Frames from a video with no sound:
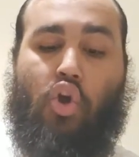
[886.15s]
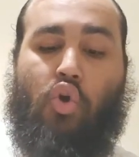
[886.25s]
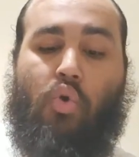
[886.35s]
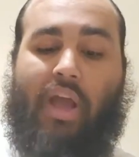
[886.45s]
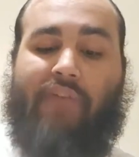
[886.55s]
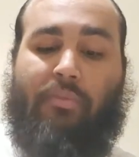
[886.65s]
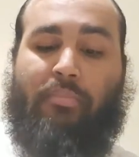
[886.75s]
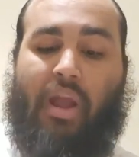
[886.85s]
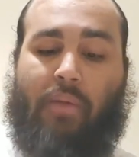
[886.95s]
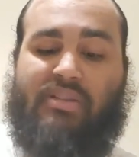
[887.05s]
whoever
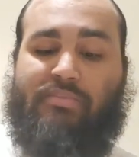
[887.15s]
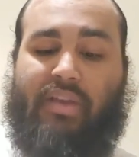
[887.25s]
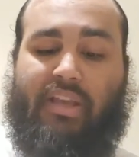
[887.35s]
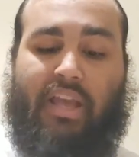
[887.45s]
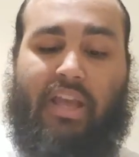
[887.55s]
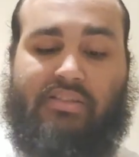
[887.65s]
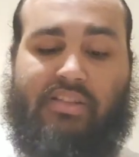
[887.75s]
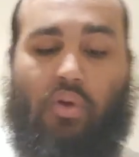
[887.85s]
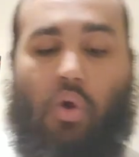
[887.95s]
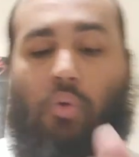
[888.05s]
perished being innocent,